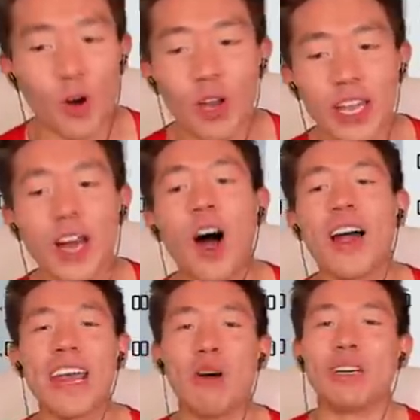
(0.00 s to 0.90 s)
Early
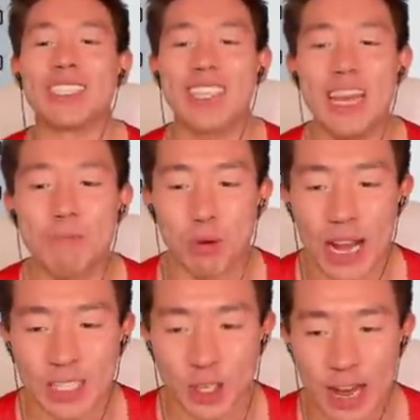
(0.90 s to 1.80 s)
on, it was the
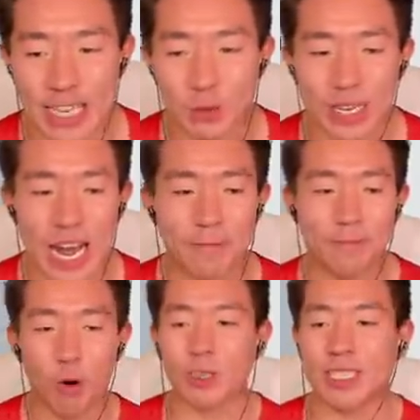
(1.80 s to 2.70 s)
pressure, as we
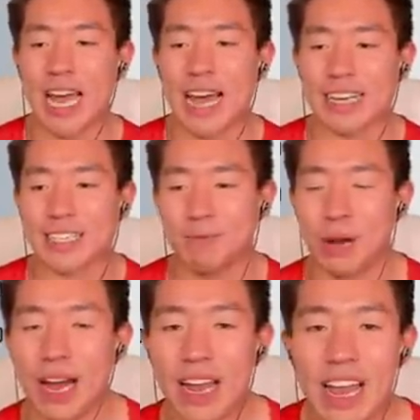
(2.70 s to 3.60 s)
got 4 sacks.
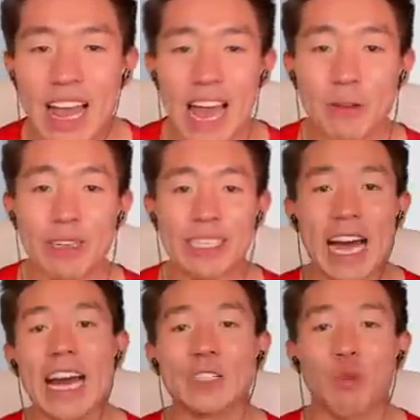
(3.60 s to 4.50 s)
But anyways,
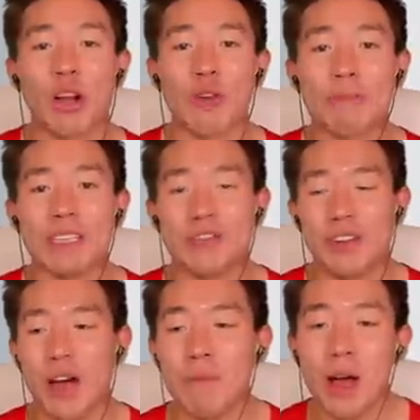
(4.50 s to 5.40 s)
guys, we're going to wrap this
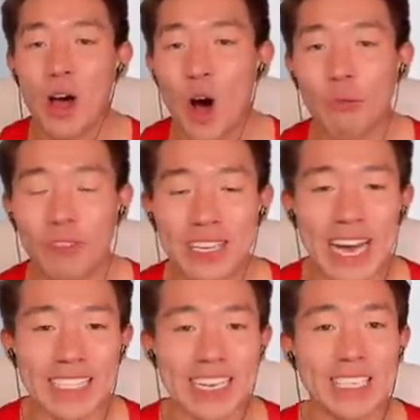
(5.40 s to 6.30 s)
video up. Hopefully, you
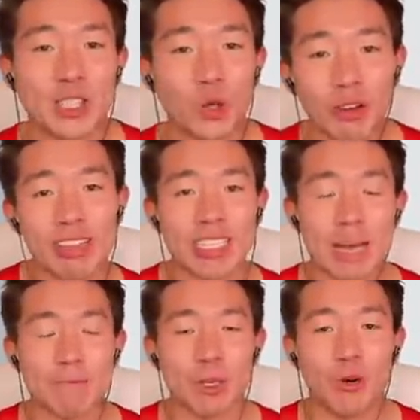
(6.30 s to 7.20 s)
guys enjoyed this
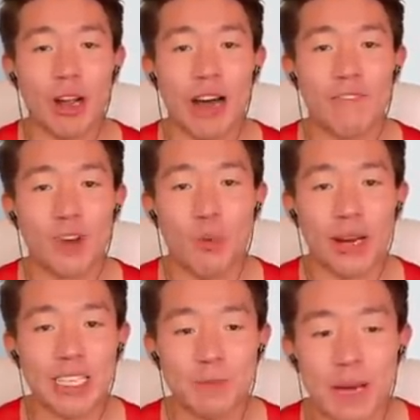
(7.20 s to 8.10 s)
episode of No
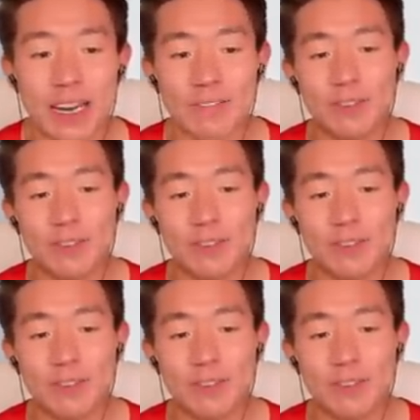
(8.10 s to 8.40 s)
Money Spent.